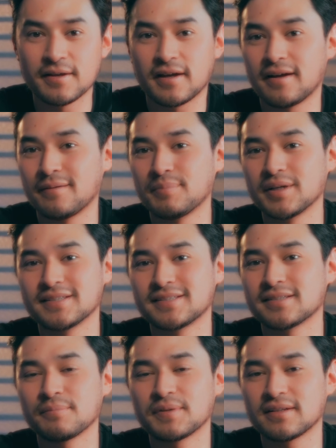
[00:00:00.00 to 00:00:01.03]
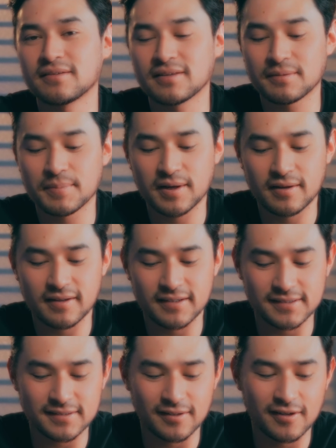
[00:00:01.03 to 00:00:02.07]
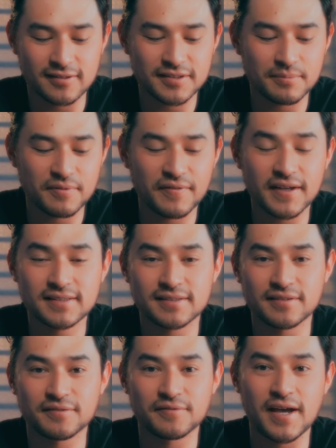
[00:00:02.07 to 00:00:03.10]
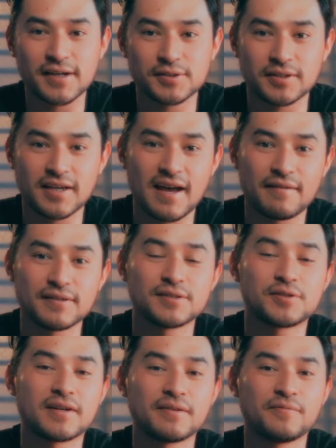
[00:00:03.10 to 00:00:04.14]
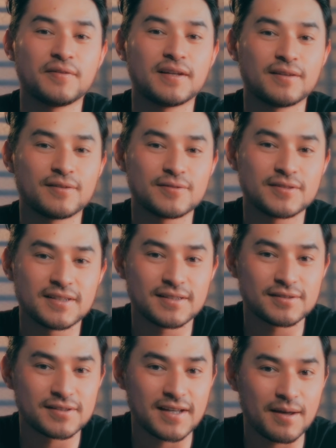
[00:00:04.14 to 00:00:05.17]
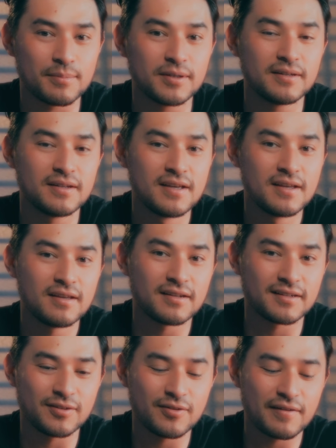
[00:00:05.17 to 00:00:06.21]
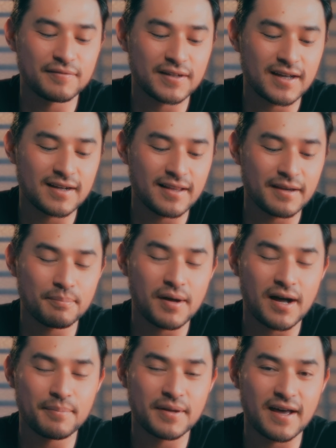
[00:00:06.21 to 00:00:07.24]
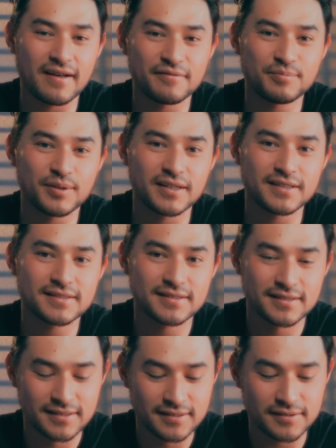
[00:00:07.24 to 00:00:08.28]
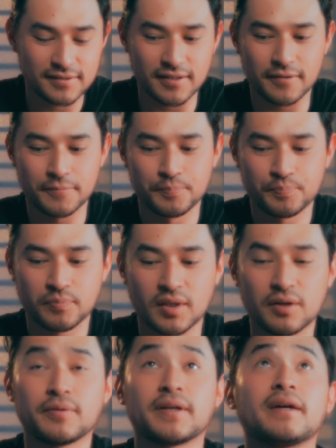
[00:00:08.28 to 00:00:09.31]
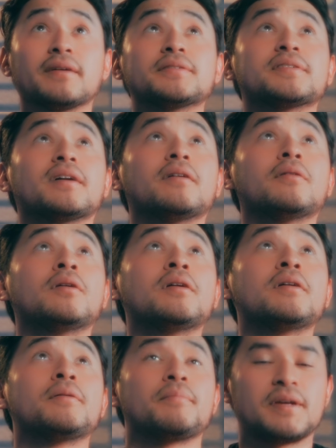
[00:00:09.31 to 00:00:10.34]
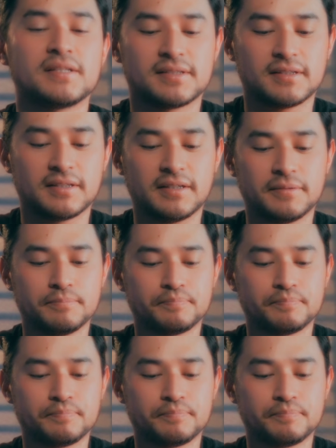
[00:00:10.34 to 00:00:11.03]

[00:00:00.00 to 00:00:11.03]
But something to think about is long-term effects of actually having to try to fit a 13-inch tablet, and you have to kind of like pop it out of place. So here we go. So basically